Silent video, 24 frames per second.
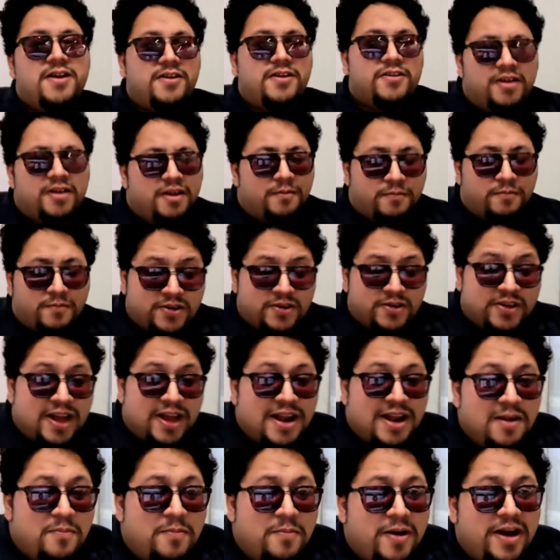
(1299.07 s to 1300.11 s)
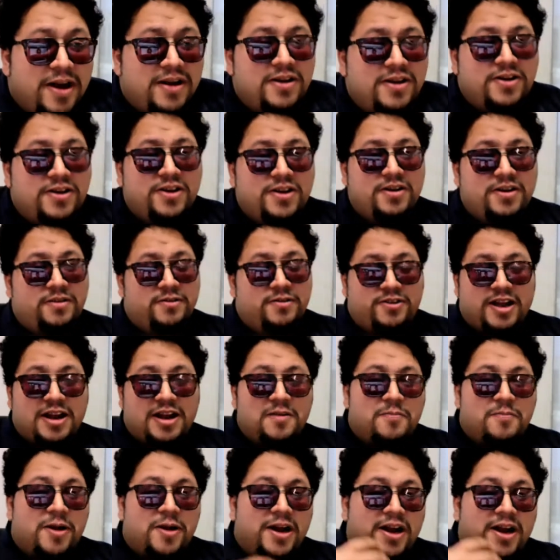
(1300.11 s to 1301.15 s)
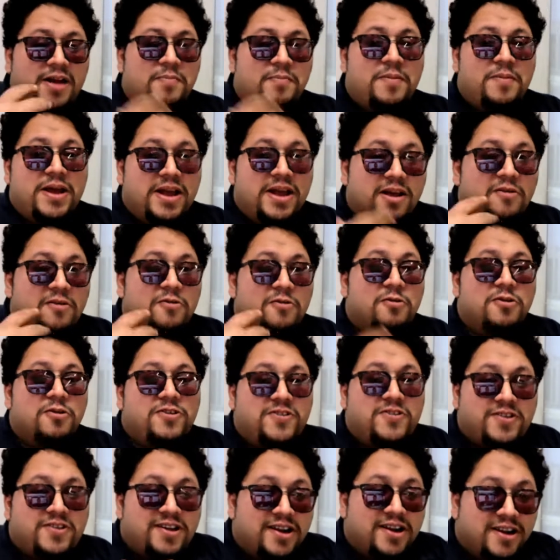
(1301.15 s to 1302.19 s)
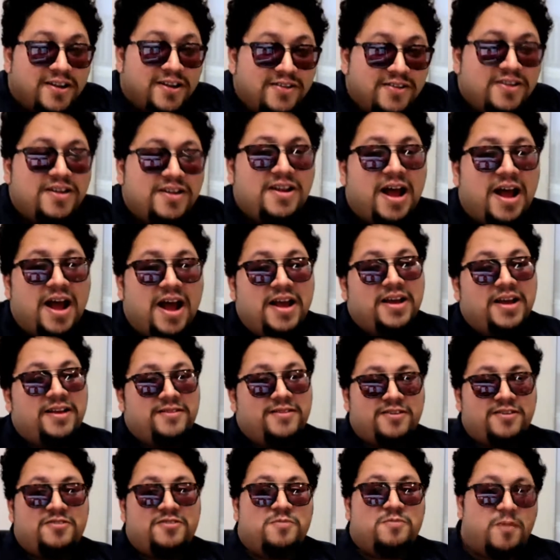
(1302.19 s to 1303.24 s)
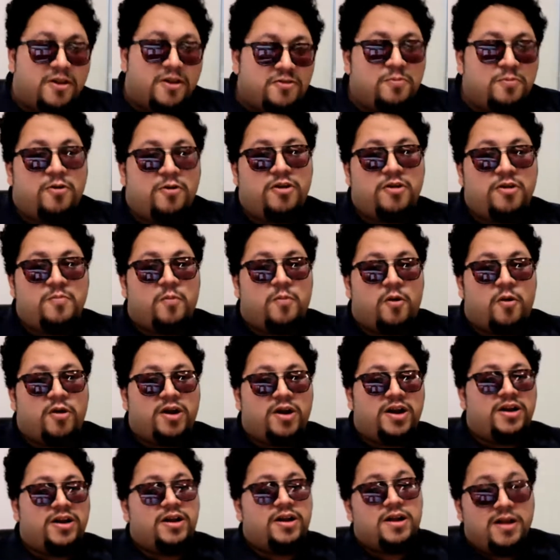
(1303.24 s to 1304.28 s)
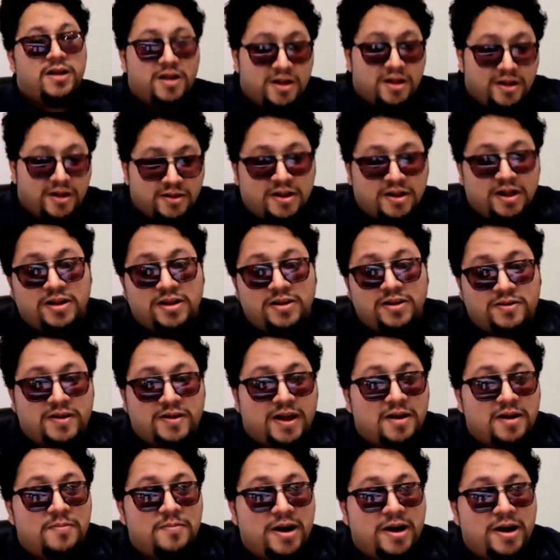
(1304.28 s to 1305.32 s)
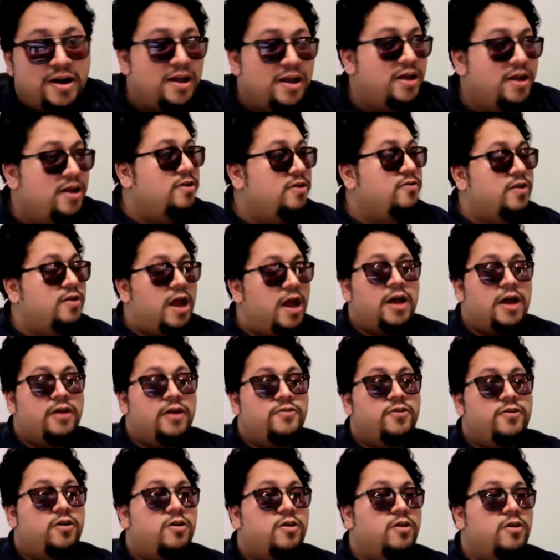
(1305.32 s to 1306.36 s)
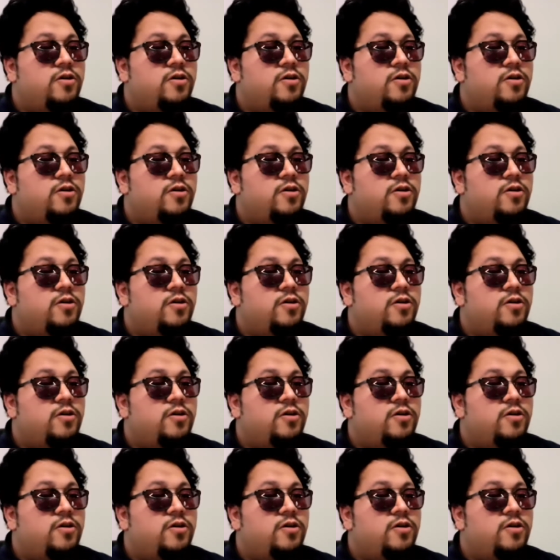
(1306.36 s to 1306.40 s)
Celebrating being a good citizen, I guess, is much more important than celebrating it as a,